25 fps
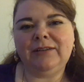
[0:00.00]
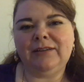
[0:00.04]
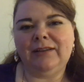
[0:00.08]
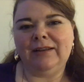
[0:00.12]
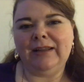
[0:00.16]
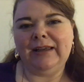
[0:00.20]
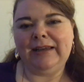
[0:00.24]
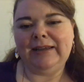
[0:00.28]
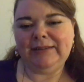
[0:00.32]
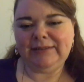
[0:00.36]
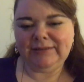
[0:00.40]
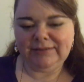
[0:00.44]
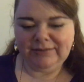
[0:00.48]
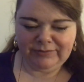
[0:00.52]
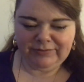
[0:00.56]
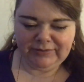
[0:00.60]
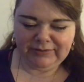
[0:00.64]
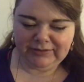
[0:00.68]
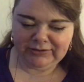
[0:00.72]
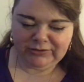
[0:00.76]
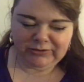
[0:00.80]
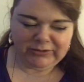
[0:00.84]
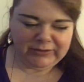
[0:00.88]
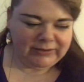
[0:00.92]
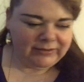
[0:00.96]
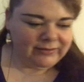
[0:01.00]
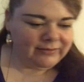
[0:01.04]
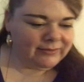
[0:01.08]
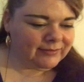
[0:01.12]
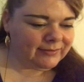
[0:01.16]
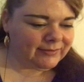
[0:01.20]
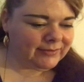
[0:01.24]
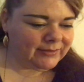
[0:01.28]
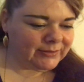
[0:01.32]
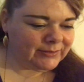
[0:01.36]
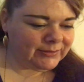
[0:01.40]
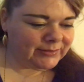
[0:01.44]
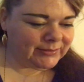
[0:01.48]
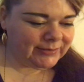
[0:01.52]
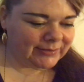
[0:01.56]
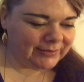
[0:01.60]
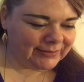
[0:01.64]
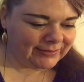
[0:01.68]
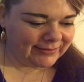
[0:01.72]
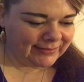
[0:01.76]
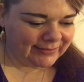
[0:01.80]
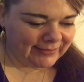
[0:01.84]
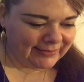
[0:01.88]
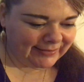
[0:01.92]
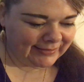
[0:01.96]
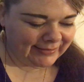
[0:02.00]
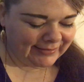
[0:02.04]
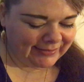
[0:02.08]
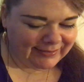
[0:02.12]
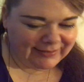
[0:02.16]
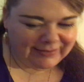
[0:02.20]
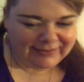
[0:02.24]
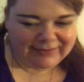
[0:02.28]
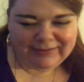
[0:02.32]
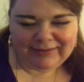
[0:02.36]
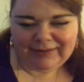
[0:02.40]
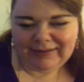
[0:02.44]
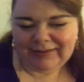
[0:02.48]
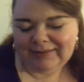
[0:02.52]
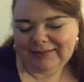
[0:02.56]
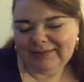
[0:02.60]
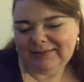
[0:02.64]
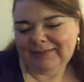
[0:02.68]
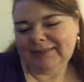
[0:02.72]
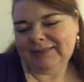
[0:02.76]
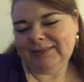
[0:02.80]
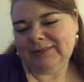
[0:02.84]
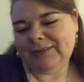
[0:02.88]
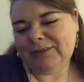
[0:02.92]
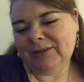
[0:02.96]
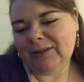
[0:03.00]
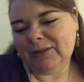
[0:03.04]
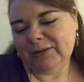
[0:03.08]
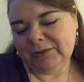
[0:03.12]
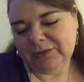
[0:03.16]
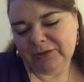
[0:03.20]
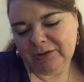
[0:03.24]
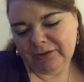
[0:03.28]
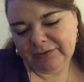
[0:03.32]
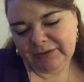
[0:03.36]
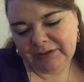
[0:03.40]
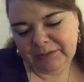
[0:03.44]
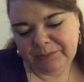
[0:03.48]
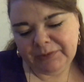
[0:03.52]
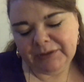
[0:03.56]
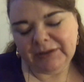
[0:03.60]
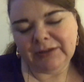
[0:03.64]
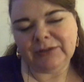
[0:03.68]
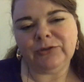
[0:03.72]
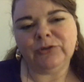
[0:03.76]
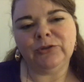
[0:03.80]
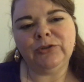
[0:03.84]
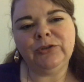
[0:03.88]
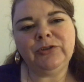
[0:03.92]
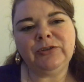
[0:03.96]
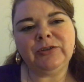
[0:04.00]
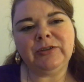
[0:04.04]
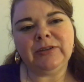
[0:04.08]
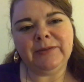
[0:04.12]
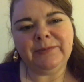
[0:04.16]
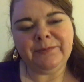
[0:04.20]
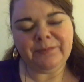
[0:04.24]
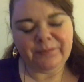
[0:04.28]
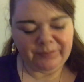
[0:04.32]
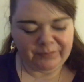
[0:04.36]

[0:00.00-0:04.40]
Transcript: the light for this reading because it started off in a bit of dusk.